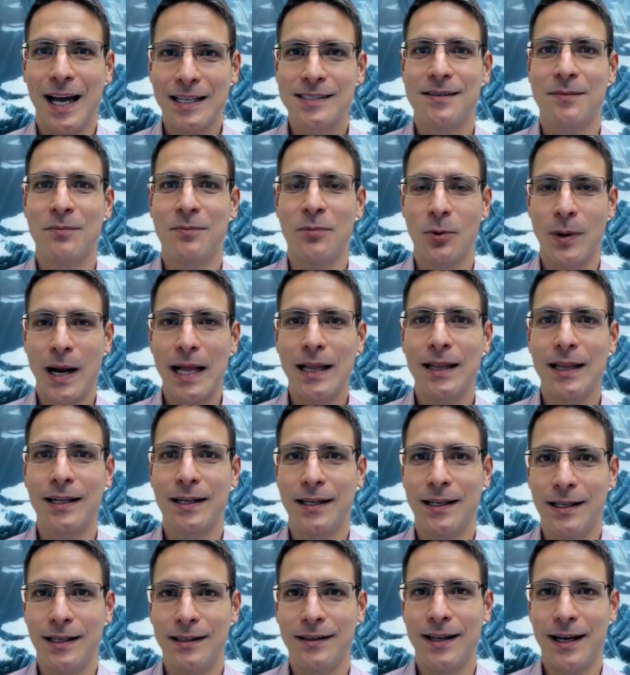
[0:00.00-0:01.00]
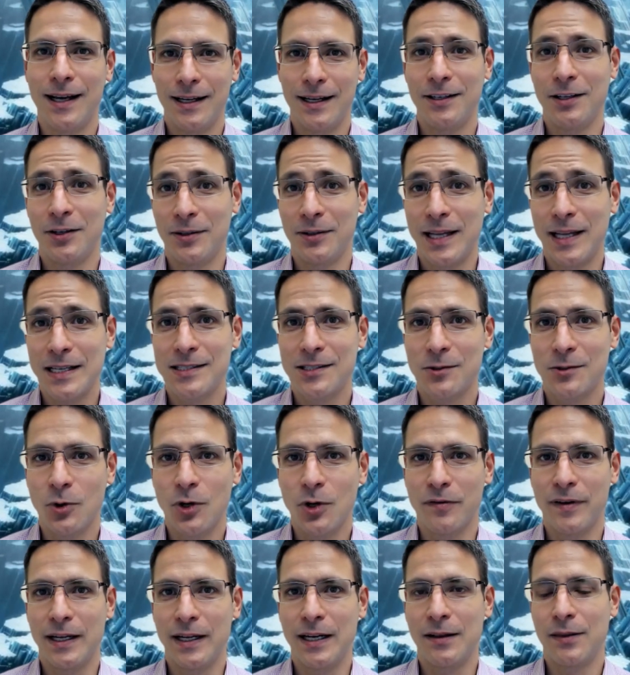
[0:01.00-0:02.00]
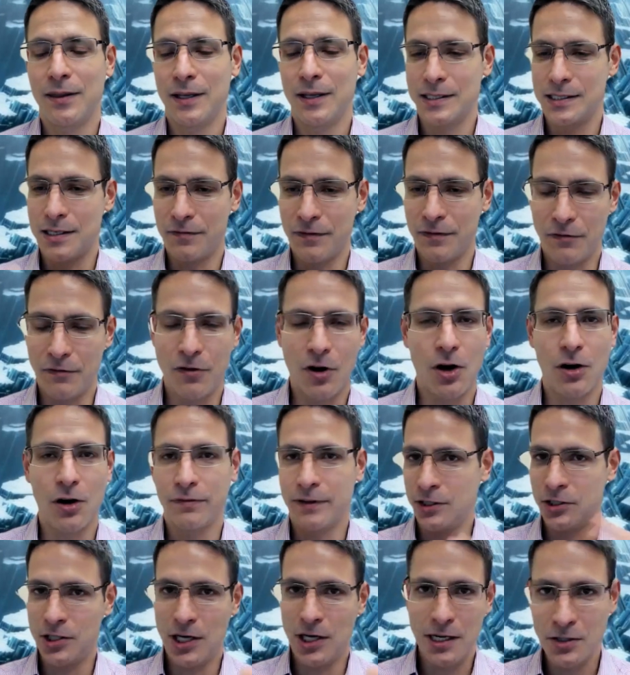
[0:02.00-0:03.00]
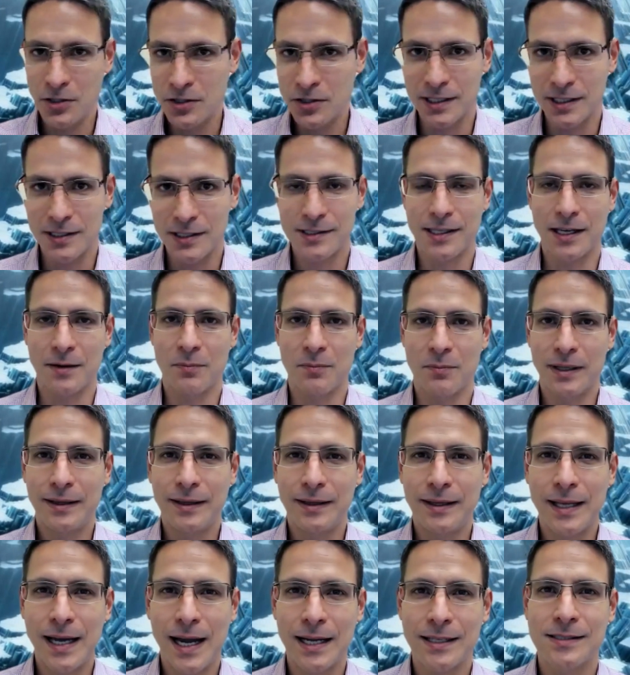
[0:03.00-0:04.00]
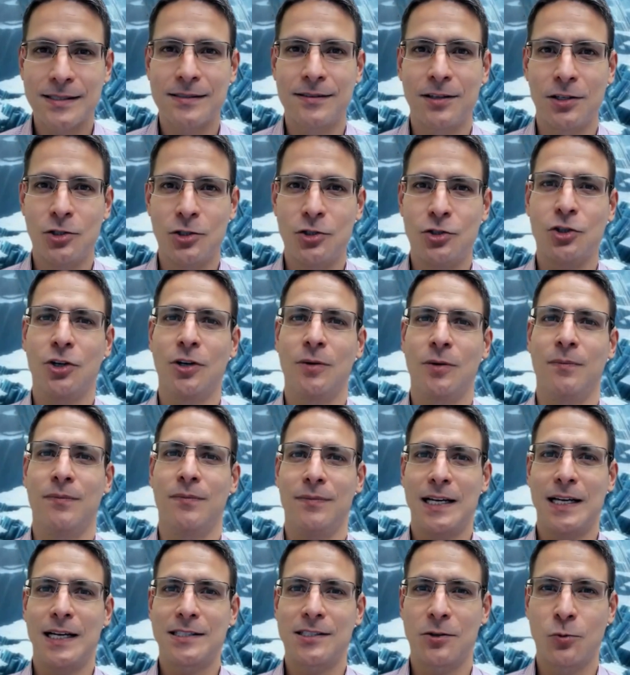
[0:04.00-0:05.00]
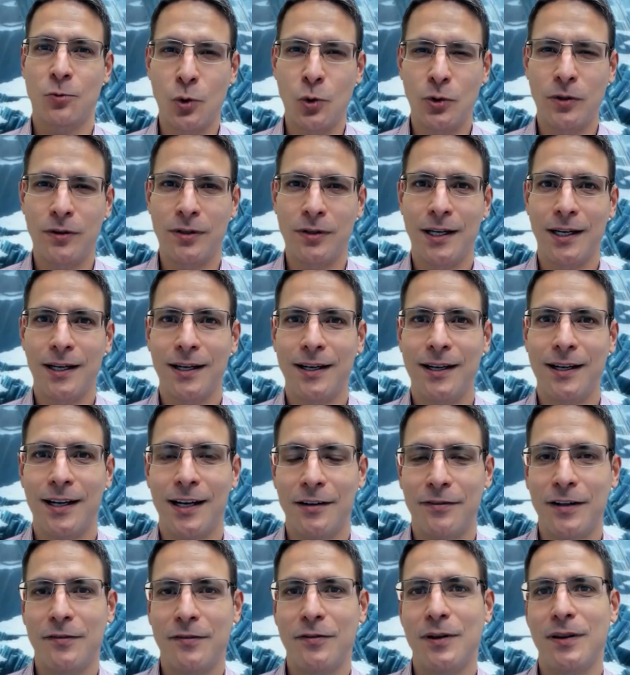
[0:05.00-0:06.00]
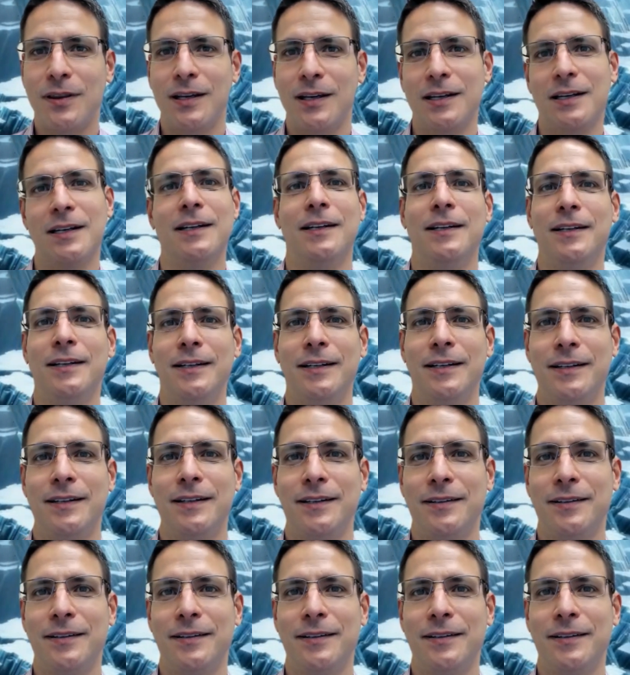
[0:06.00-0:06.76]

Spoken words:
That's the morality that, that's the root of it. And things have evolved and changed since then, but that's the germ, that's the root of everything.